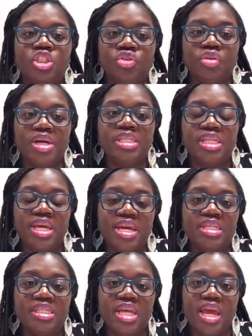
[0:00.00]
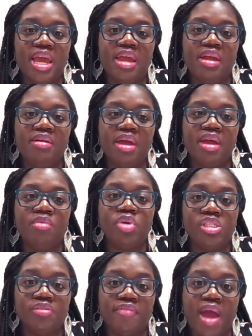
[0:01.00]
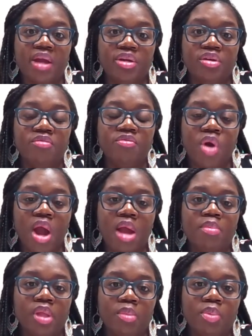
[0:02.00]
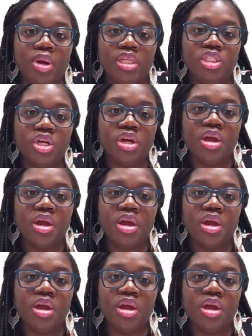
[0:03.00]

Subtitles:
stress is a risk factor for high blood pressure.